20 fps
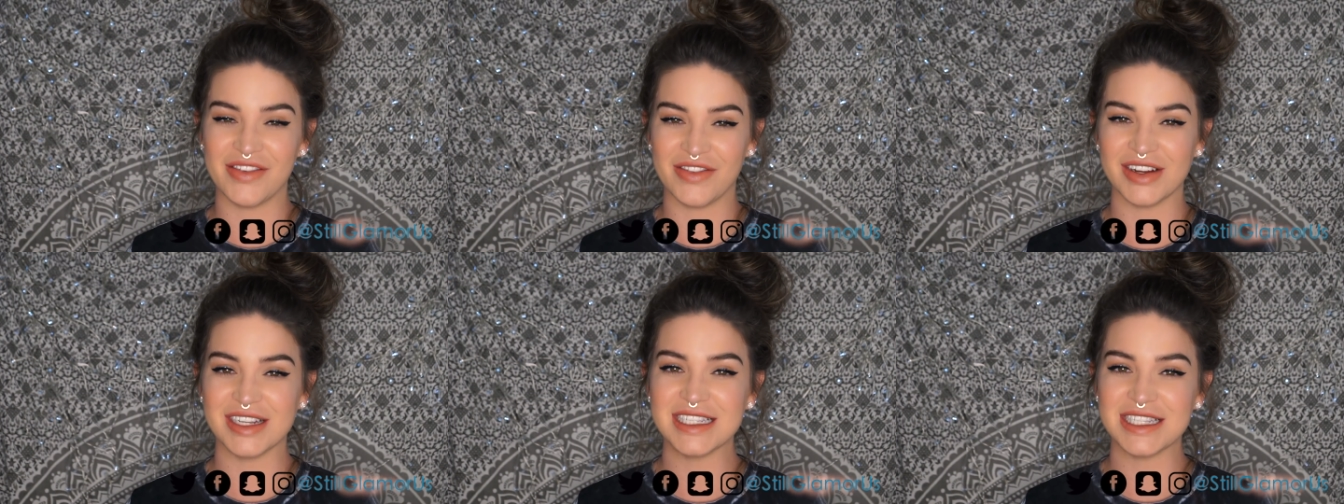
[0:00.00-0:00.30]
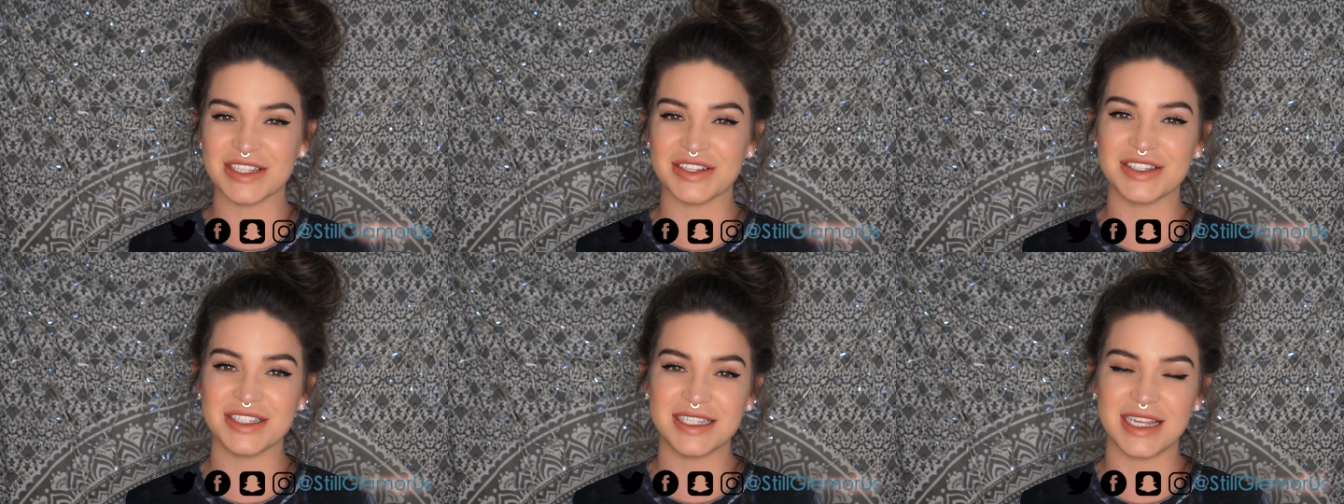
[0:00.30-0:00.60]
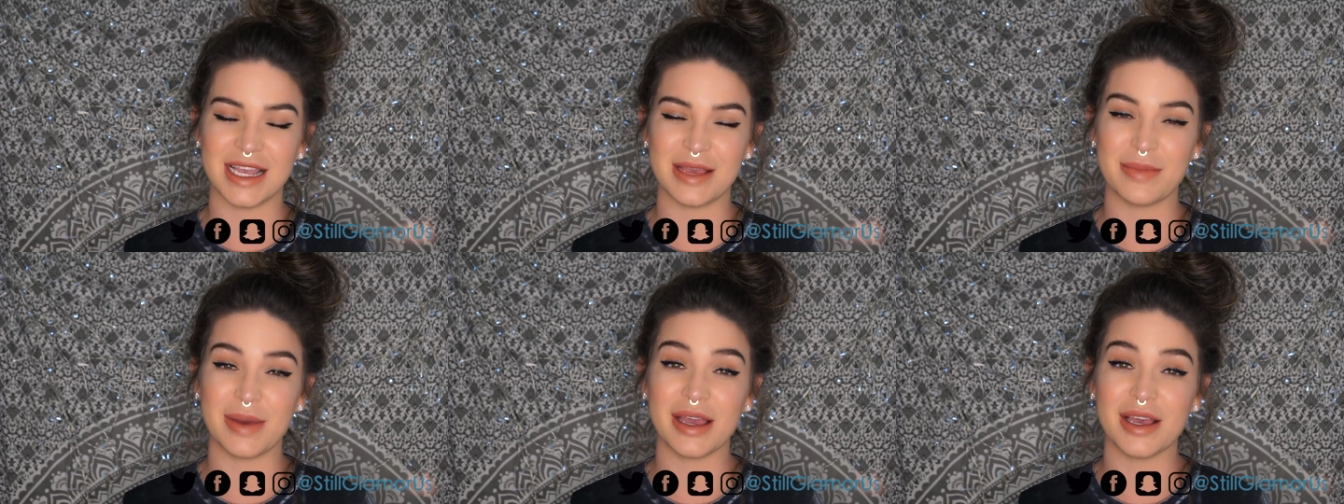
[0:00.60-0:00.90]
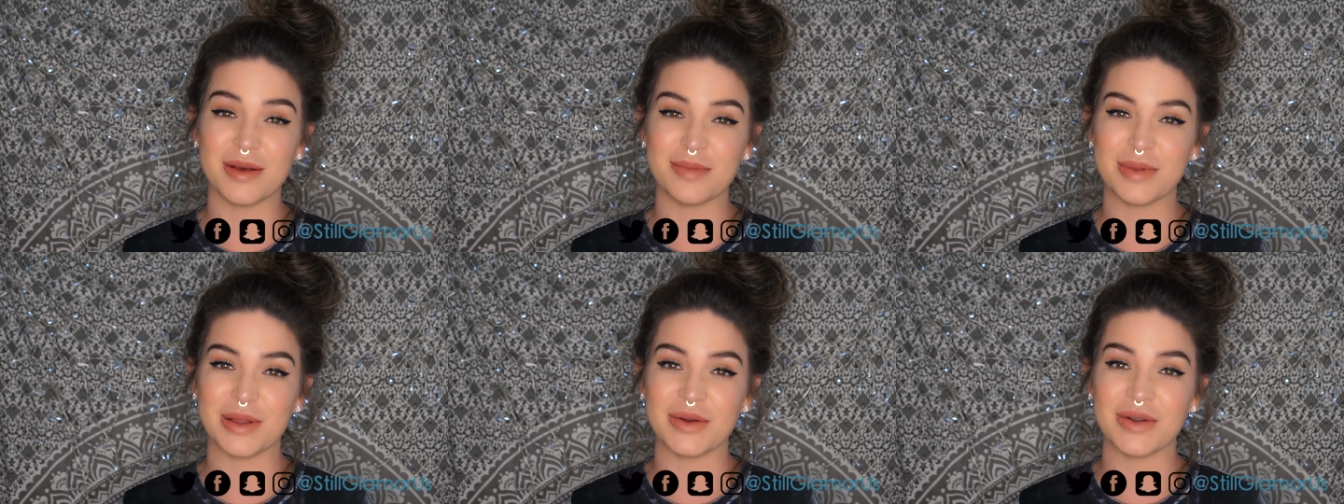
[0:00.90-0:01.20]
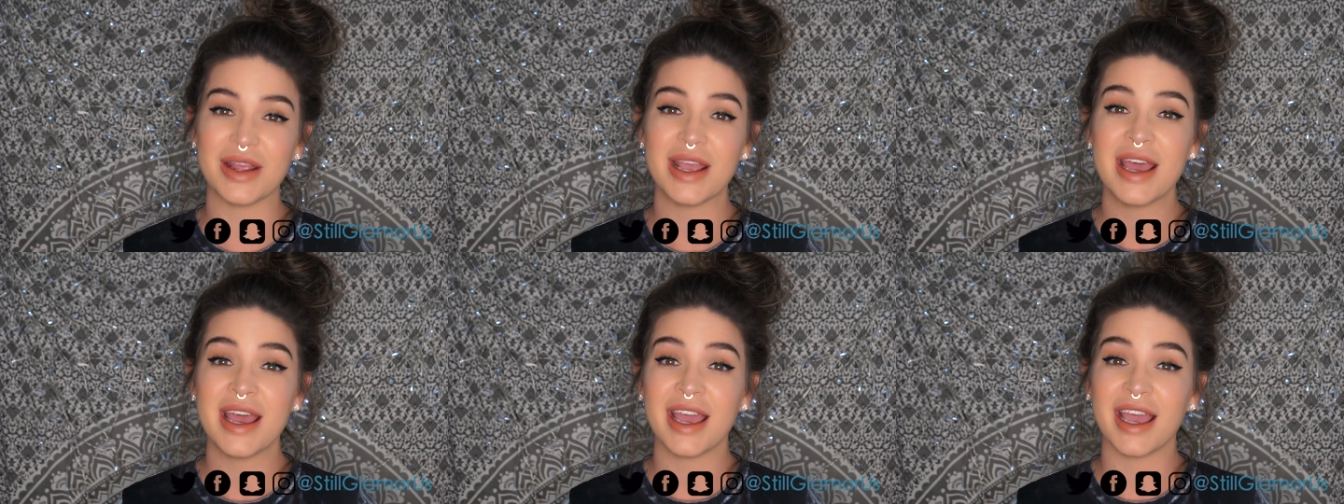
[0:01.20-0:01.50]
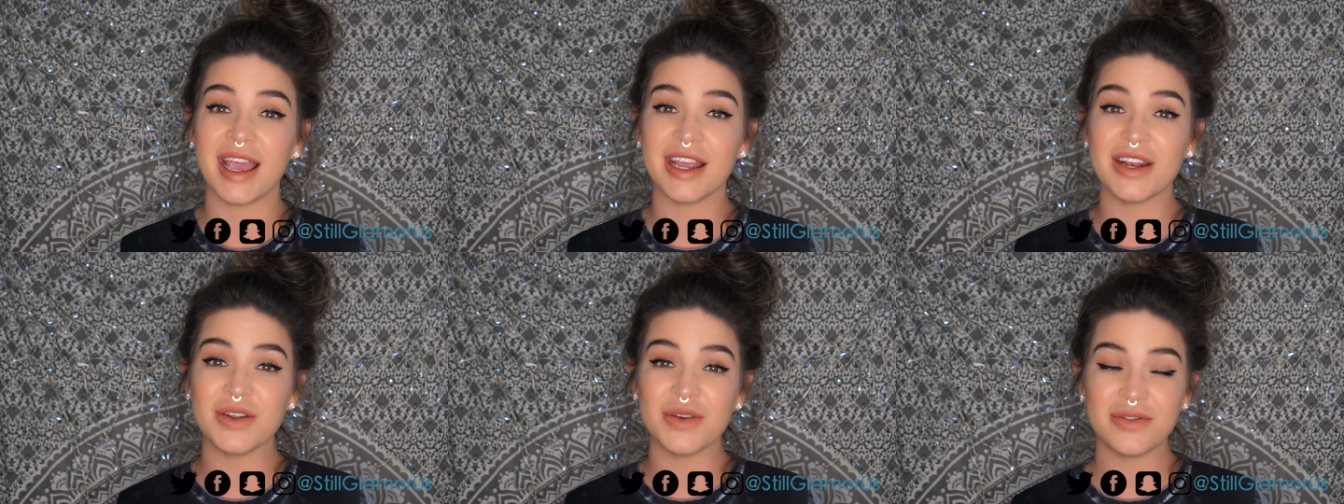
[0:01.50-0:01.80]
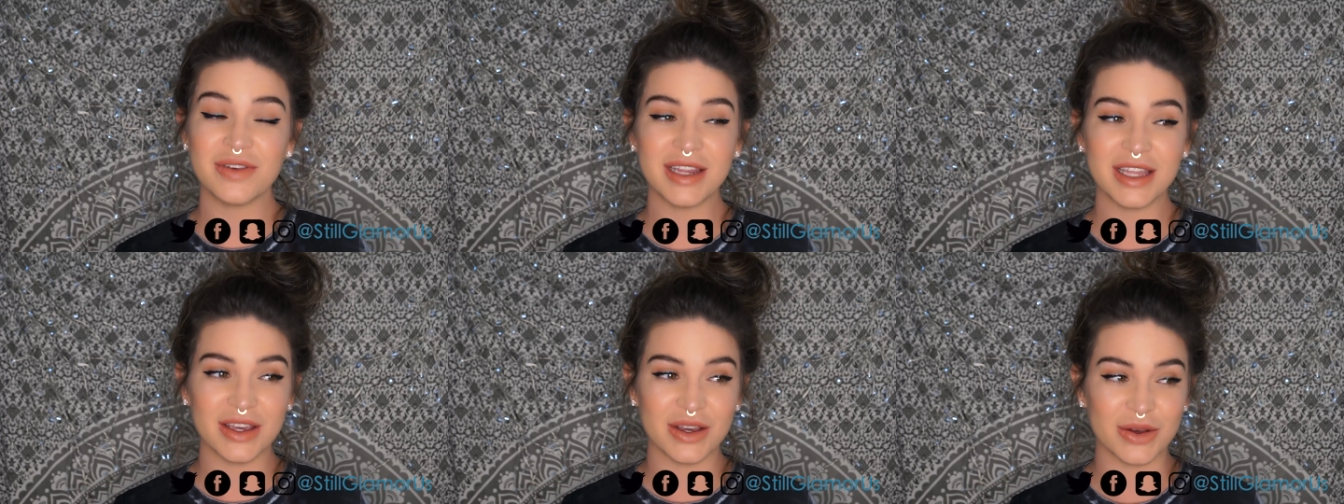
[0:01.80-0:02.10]
every single time I upload a
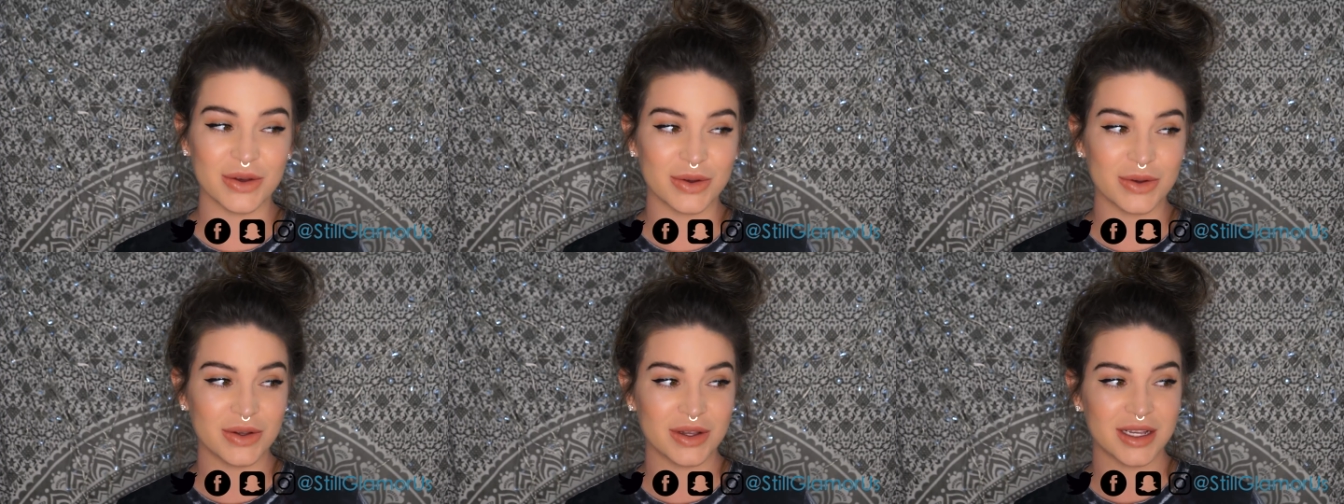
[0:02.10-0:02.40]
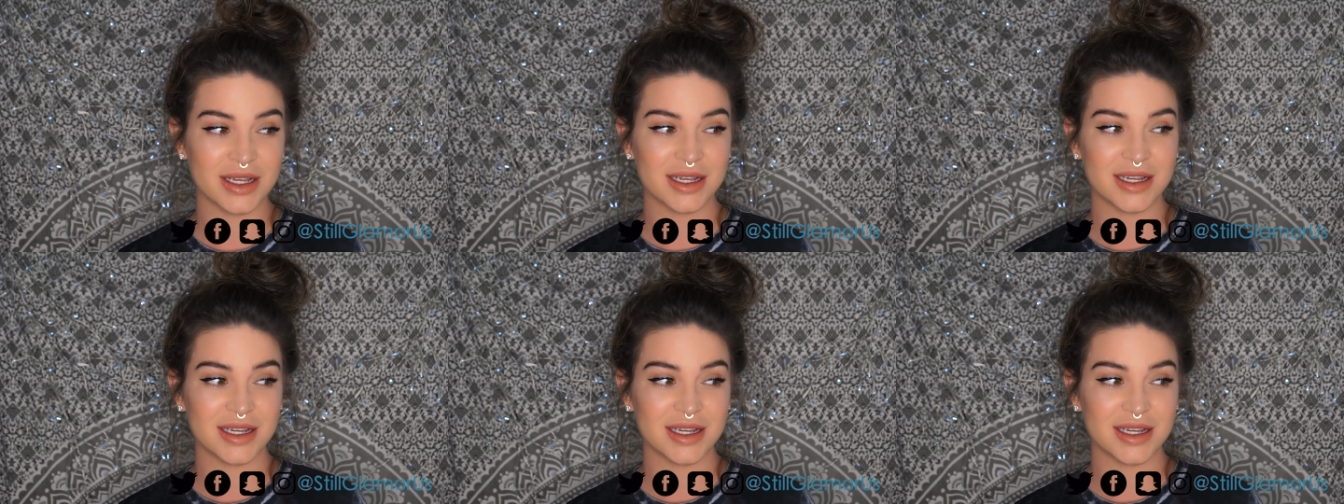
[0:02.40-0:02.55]
new video.